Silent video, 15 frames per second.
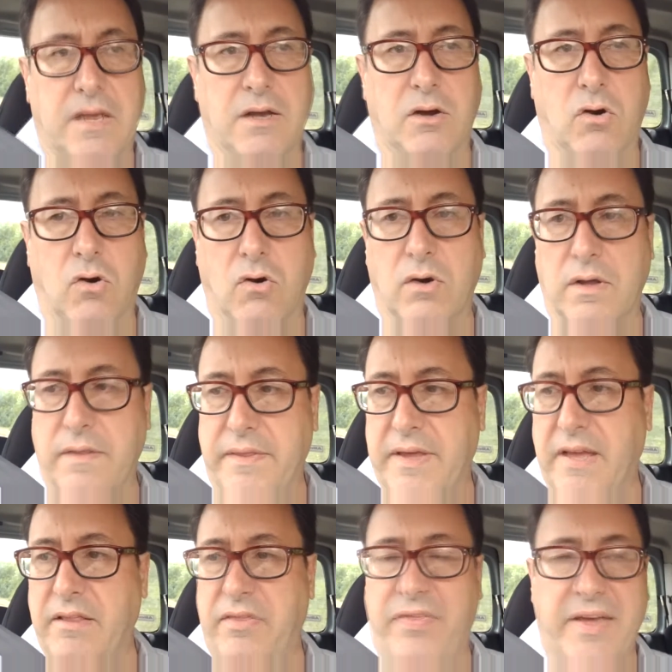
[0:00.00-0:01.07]
or the
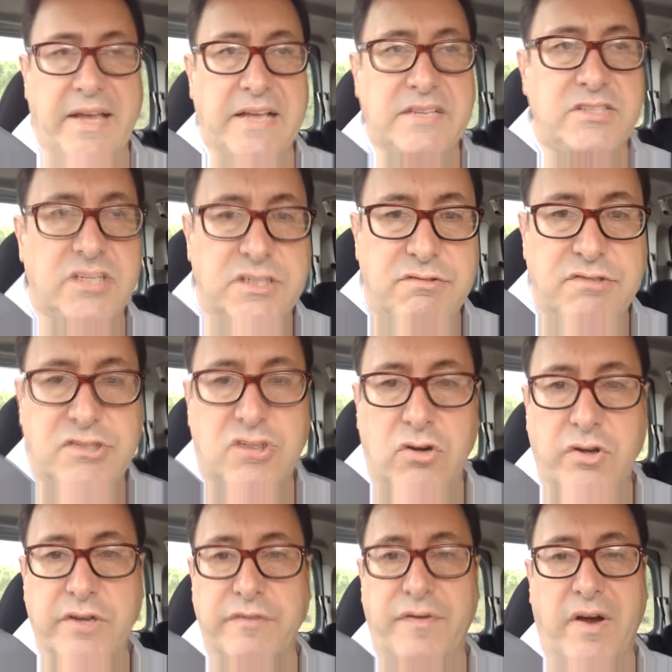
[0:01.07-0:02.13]
other thing is just
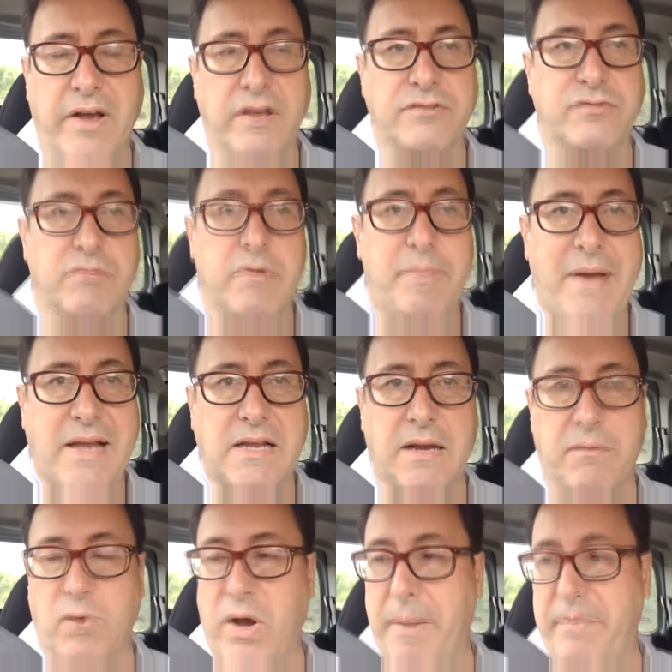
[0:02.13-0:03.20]
restore your files from a
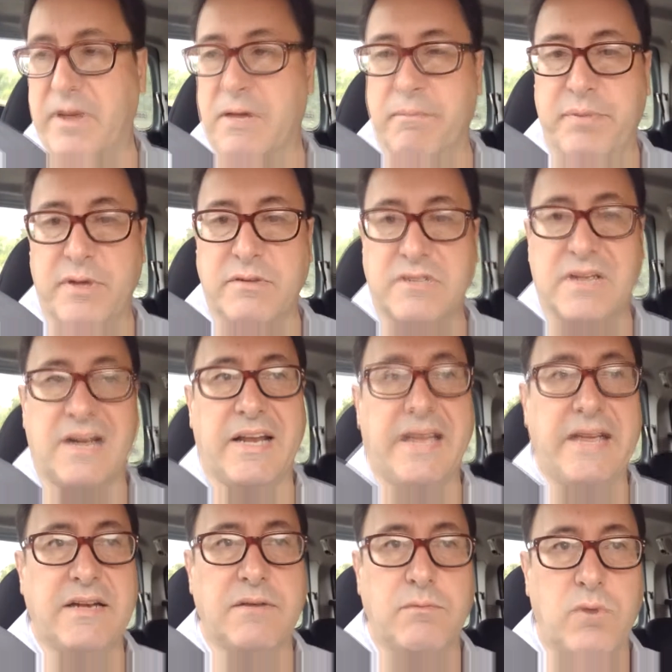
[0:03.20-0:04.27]
backup wipe the computer
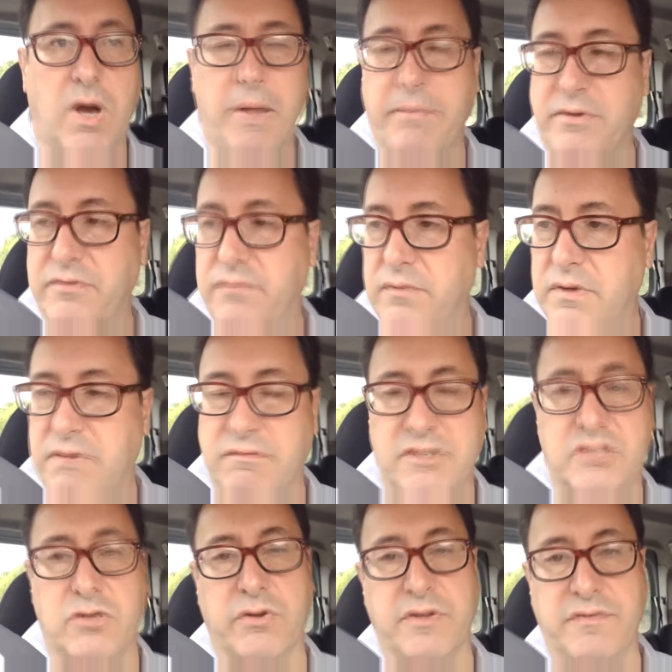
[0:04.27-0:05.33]
clean and wipe your, and
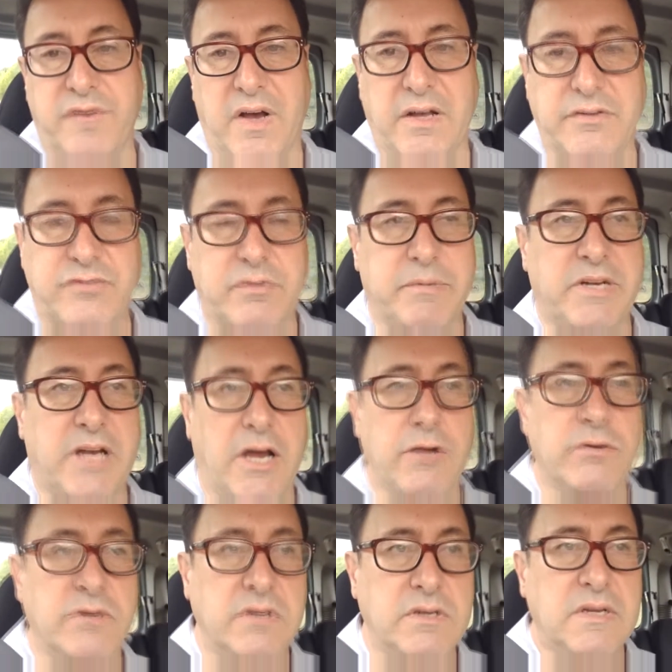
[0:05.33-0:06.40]
restore your files from a
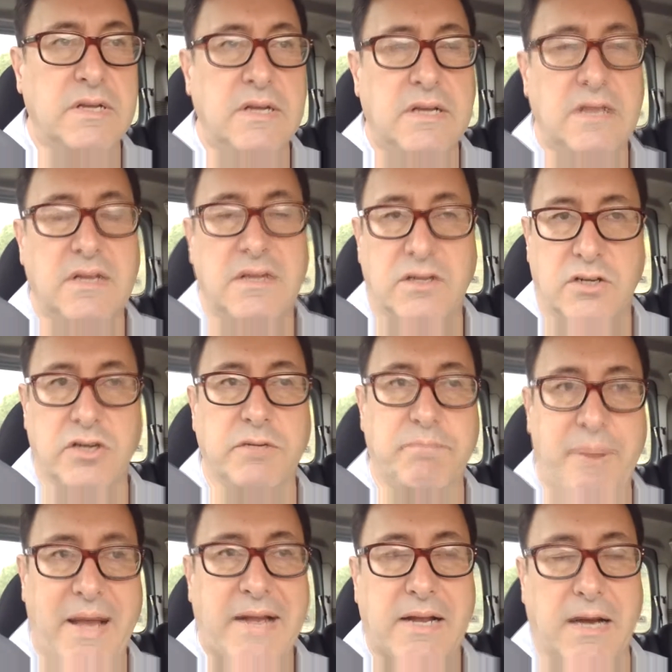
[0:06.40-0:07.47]
known good
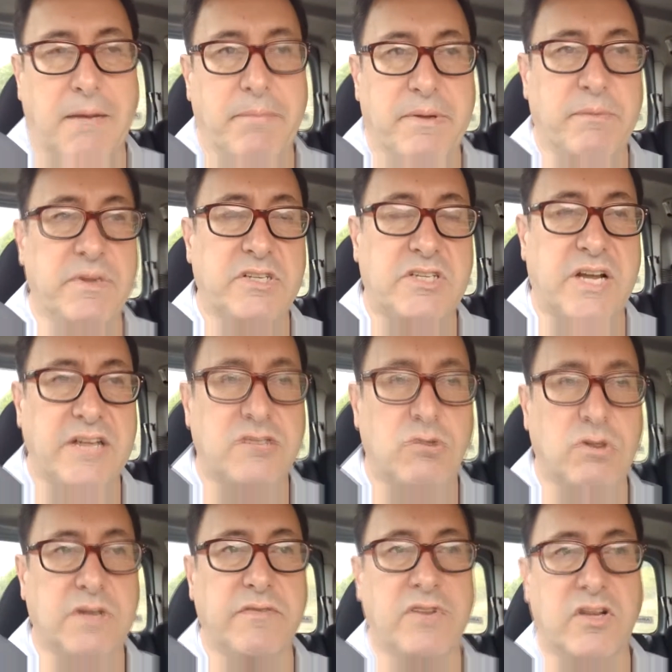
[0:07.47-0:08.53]
backup in which case
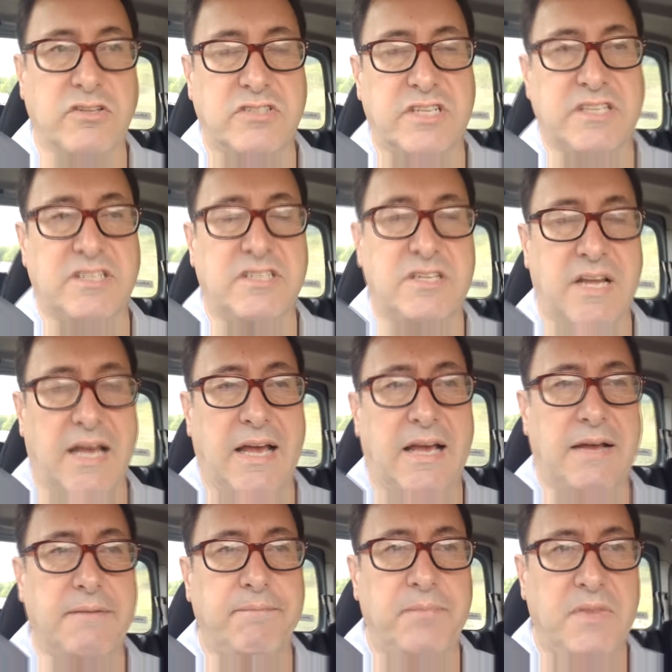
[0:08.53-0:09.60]
all you've lost is
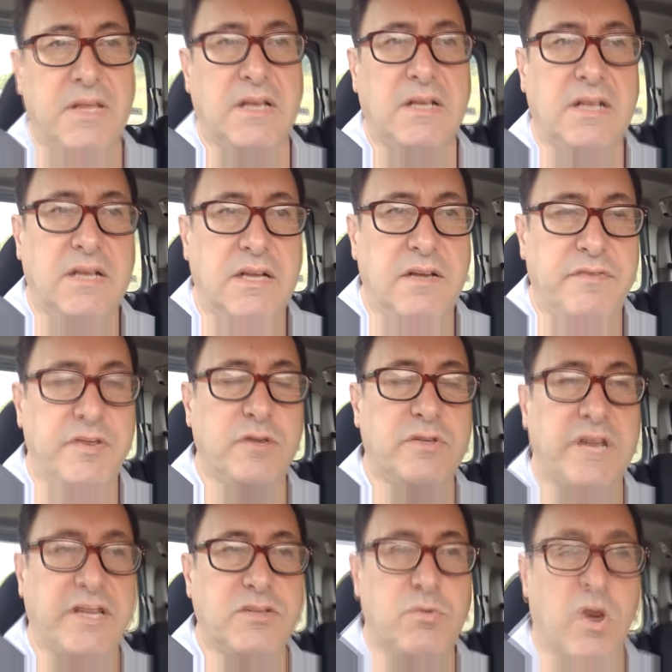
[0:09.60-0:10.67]
uh, a few
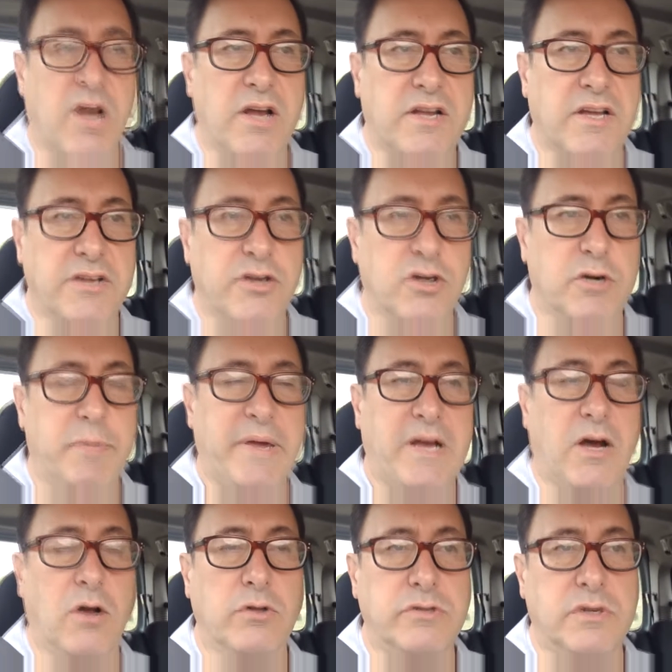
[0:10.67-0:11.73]
days work and you're a bit
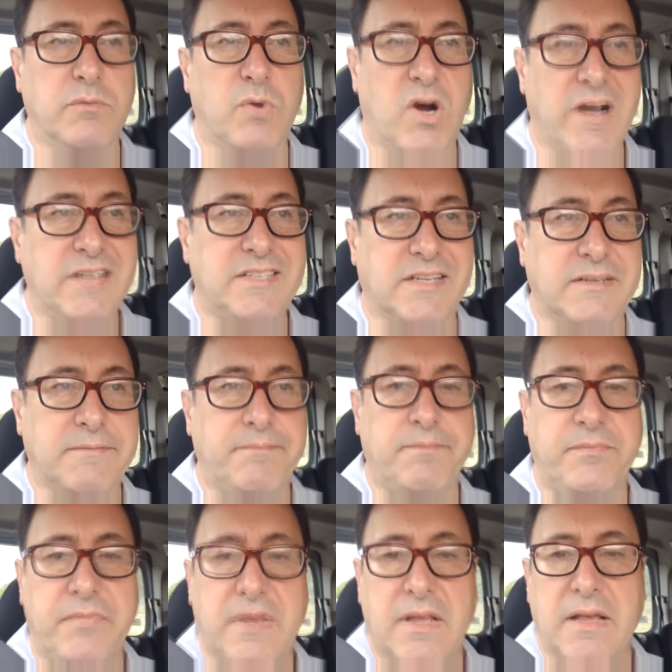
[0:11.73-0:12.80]
older and wiser
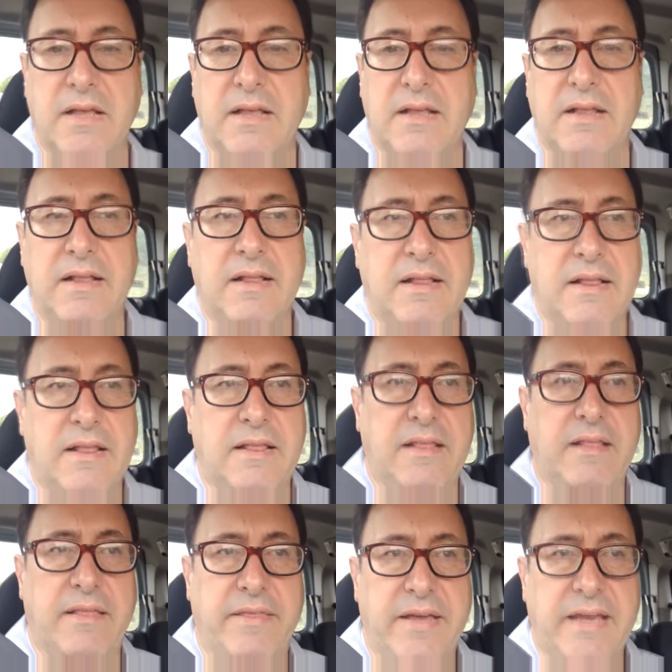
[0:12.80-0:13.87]

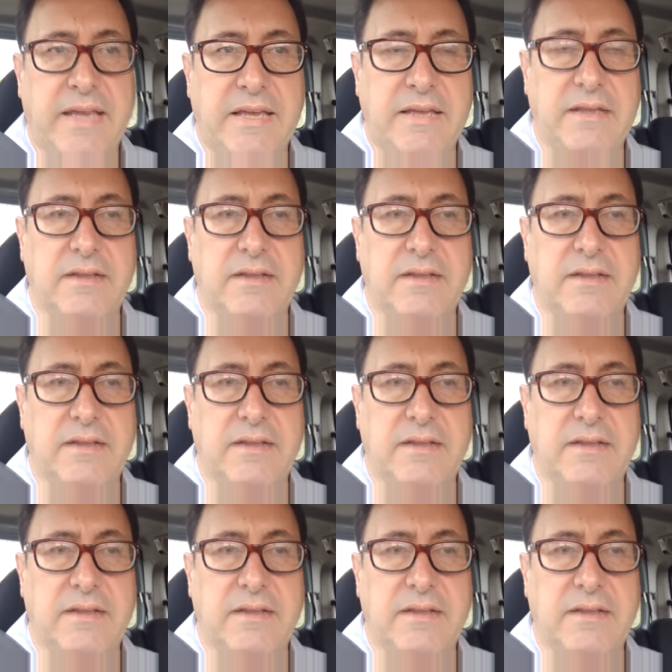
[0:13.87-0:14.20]
the